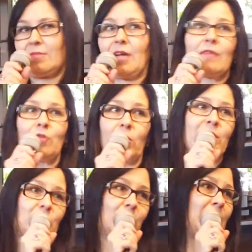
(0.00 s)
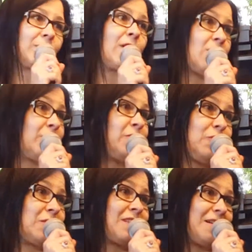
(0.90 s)
I forgot to raise my arm the
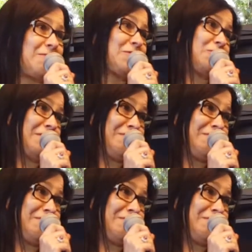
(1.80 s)
first time, so.